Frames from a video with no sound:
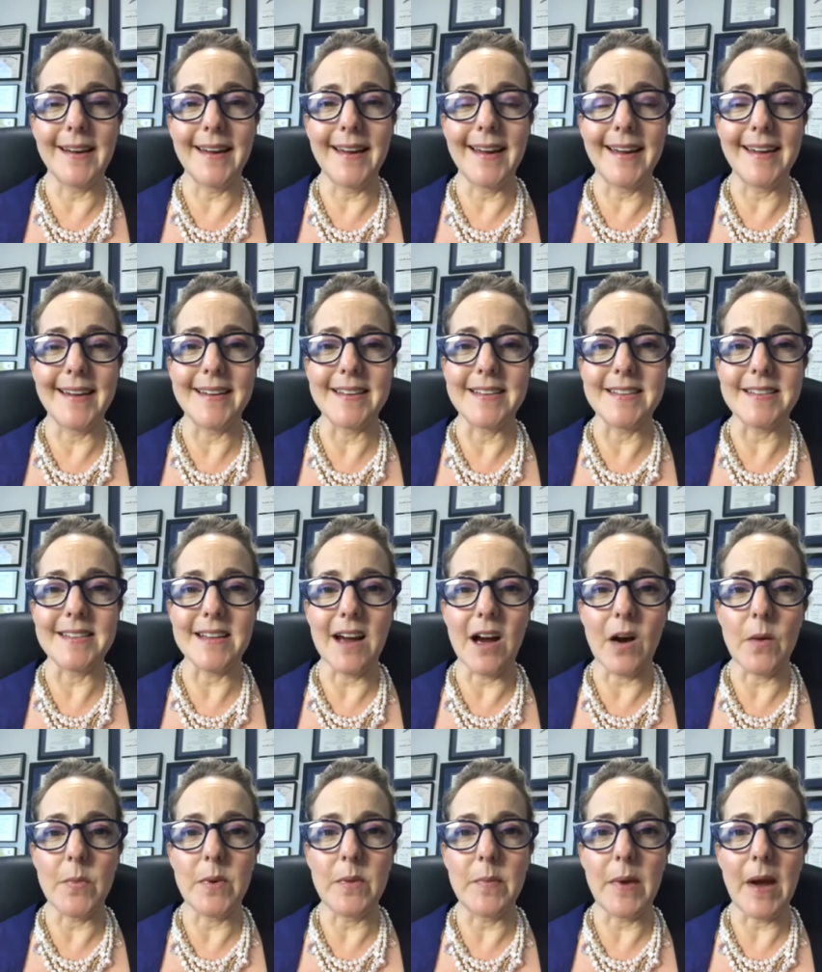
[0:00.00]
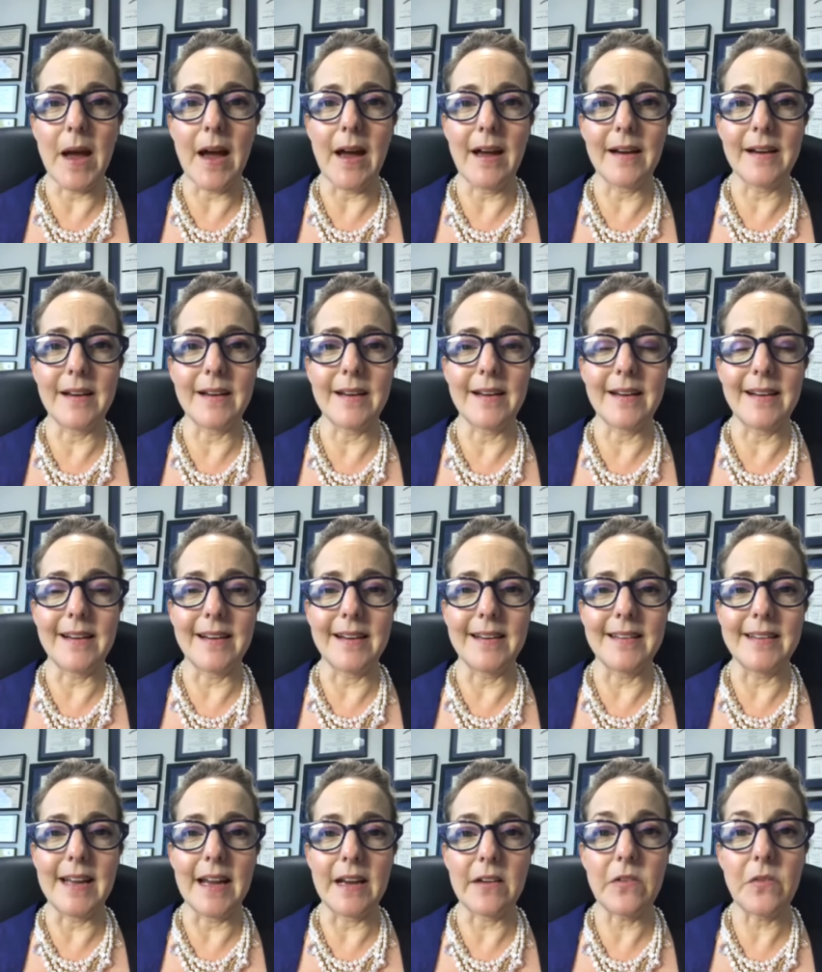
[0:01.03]
and I'll be back
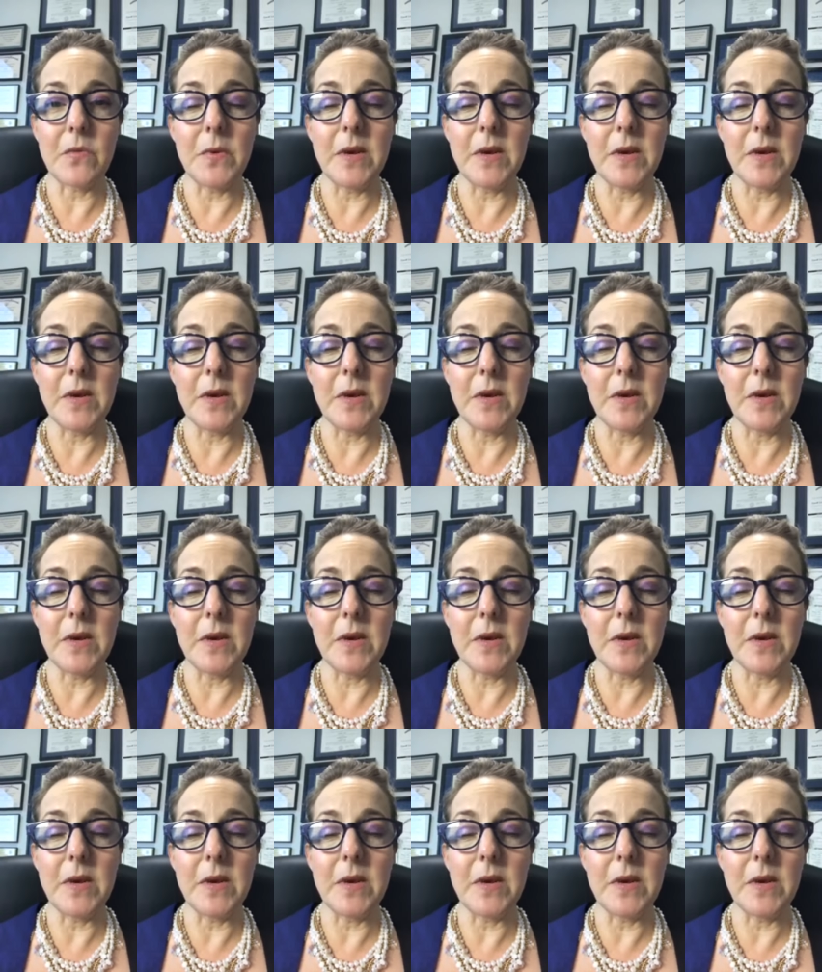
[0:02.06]
next